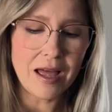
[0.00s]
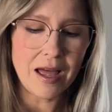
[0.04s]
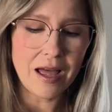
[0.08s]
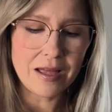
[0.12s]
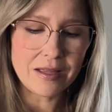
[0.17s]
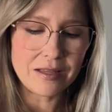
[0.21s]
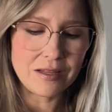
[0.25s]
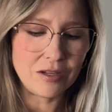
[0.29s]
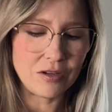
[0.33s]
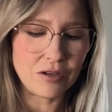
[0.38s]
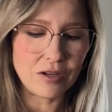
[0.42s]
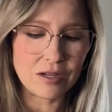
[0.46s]

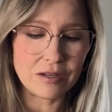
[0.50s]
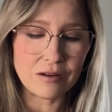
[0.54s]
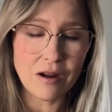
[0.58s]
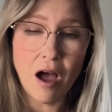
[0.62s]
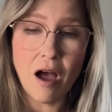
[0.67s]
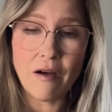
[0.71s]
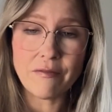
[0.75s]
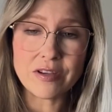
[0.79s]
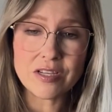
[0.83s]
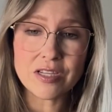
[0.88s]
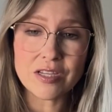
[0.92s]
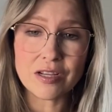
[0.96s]
you can
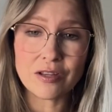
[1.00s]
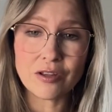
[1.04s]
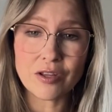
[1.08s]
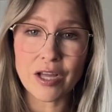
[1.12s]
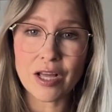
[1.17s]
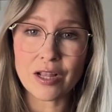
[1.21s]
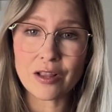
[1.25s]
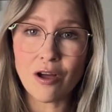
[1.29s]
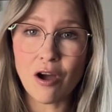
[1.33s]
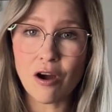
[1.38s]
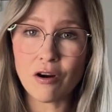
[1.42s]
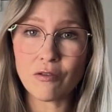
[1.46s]
obviously look
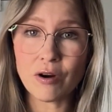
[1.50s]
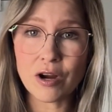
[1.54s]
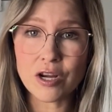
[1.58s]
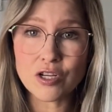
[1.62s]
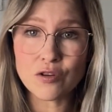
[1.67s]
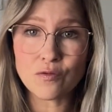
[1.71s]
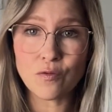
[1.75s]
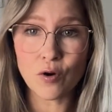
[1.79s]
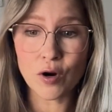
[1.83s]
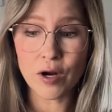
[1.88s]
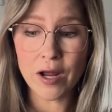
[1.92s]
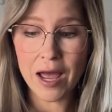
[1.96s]
at long-range
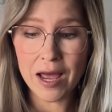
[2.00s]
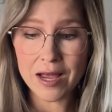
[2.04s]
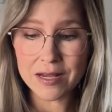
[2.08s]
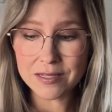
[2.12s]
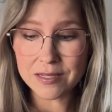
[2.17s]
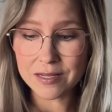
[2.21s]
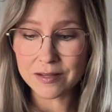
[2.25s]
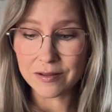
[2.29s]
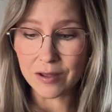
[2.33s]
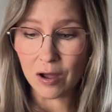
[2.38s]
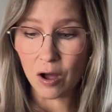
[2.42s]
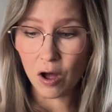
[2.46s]

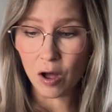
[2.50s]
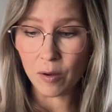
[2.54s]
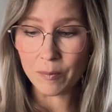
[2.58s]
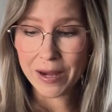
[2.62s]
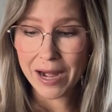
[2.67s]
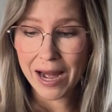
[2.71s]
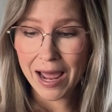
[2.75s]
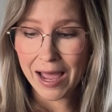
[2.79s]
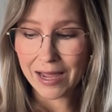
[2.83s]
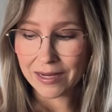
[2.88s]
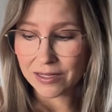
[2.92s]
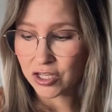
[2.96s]
forecasts in the
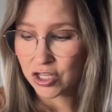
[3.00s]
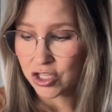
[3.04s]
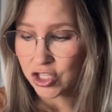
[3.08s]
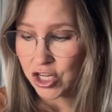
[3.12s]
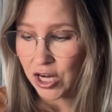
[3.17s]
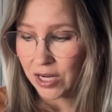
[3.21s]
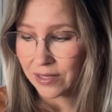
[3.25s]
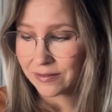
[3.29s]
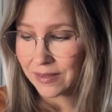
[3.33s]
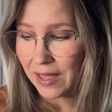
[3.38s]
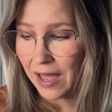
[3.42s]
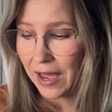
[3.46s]
almanac to
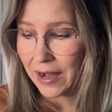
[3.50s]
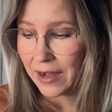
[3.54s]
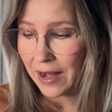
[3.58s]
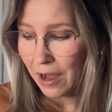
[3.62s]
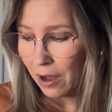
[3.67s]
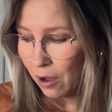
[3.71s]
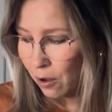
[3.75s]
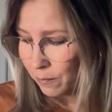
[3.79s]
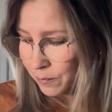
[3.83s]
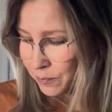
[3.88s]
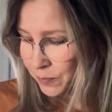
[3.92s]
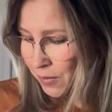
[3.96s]
check that
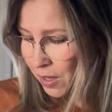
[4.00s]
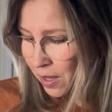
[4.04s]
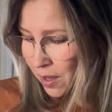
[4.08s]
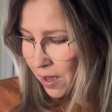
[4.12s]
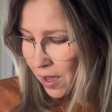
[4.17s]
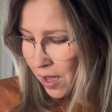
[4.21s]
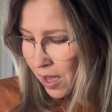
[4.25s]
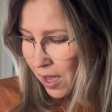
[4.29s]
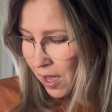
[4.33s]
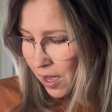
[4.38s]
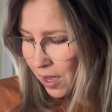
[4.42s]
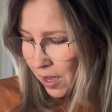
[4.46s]
out.
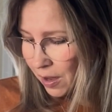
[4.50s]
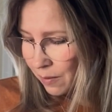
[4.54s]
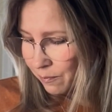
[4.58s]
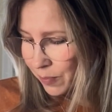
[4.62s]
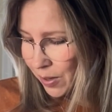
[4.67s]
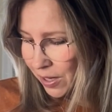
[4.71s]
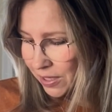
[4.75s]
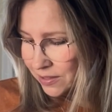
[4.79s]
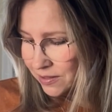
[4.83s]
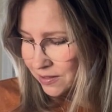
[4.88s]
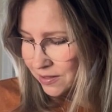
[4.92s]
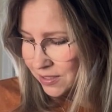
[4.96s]

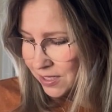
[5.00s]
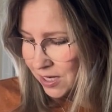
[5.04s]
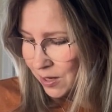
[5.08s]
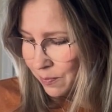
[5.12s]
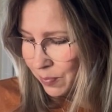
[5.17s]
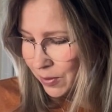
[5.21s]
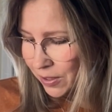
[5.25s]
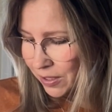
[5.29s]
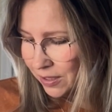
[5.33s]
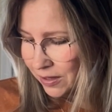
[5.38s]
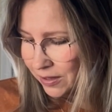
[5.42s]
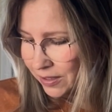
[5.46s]
But
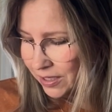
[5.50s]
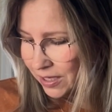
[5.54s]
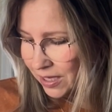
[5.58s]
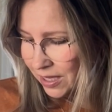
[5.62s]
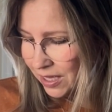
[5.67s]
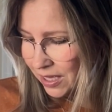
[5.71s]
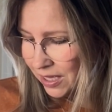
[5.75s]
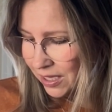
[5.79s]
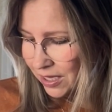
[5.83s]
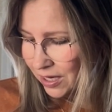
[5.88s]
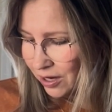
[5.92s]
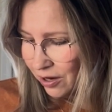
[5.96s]
typically,
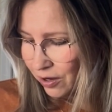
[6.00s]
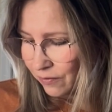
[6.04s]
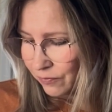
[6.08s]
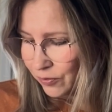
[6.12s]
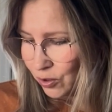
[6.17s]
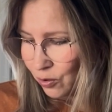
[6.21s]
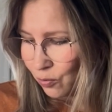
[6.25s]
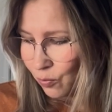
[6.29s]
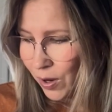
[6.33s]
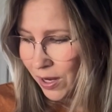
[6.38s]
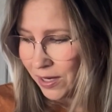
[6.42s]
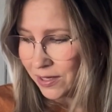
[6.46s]
you know, if
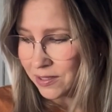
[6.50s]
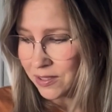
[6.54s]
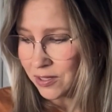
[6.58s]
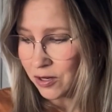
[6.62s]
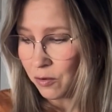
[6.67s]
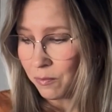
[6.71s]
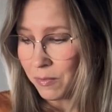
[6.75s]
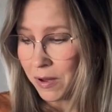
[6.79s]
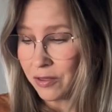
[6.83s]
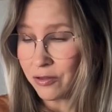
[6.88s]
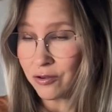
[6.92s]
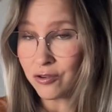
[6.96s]
you're waiting
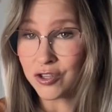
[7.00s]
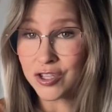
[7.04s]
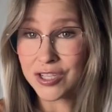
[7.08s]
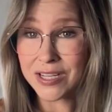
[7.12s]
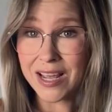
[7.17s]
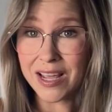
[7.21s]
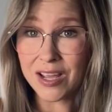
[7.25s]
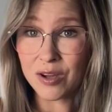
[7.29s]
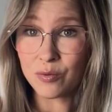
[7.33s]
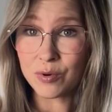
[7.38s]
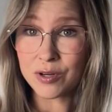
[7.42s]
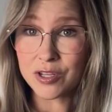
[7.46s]
until Mother's
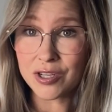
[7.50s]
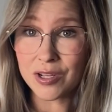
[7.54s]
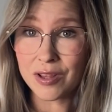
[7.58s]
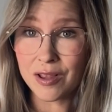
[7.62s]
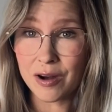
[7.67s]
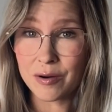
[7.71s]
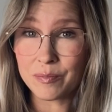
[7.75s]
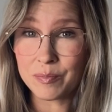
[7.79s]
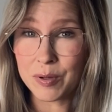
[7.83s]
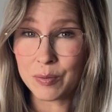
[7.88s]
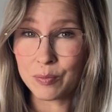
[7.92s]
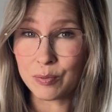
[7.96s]
Day, which a
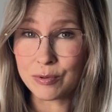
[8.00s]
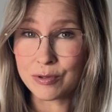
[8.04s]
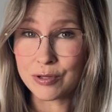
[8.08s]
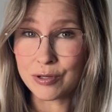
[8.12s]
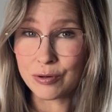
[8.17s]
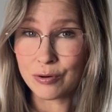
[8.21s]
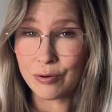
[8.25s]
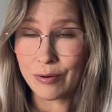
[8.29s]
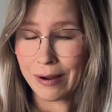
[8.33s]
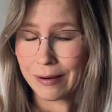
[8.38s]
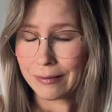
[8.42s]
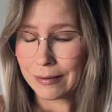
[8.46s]
lot of people
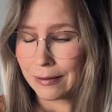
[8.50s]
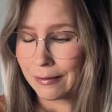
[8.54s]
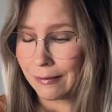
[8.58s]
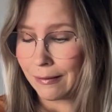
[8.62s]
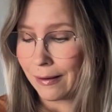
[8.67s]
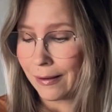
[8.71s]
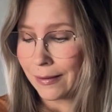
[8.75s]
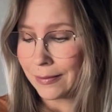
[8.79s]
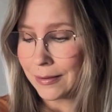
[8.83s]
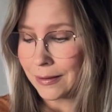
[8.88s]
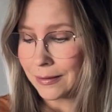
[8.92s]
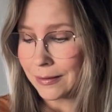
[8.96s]
do around here,
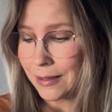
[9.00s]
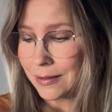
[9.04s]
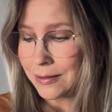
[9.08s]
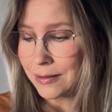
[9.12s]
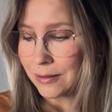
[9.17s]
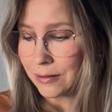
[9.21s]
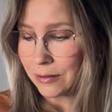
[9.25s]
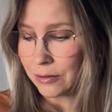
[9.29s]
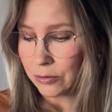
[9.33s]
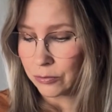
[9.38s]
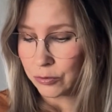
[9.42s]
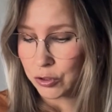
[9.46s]
I think that's a
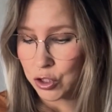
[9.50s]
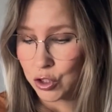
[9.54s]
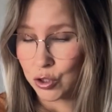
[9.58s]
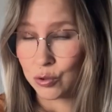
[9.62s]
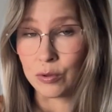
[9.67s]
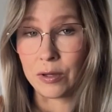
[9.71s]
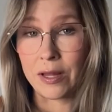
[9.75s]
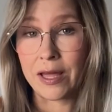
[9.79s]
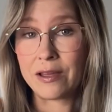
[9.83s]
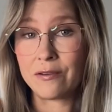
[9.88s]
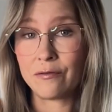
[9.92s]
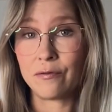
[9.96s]
little too
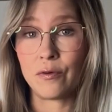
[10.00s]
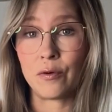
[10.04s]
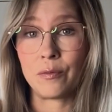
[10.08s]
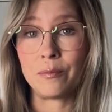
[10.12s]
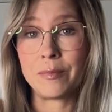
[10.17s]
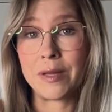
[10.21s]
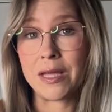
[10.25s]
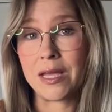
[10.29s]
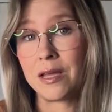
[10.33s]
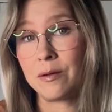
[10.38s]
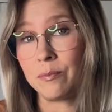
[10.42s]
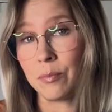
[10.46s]
late for
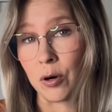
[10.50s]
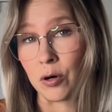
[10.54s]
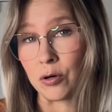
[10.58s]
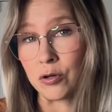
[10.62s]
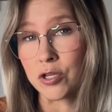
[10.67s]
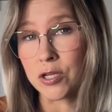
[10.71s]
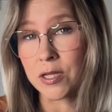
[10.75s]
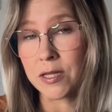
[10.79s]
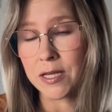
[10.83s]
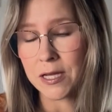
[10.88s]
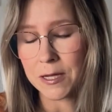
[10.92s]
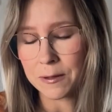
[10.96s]
me
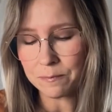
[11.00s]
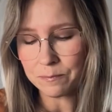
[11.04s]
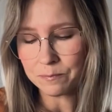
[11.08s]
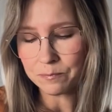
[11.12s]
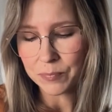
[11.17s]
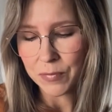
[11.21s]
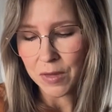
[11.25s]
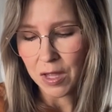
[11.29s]
personally.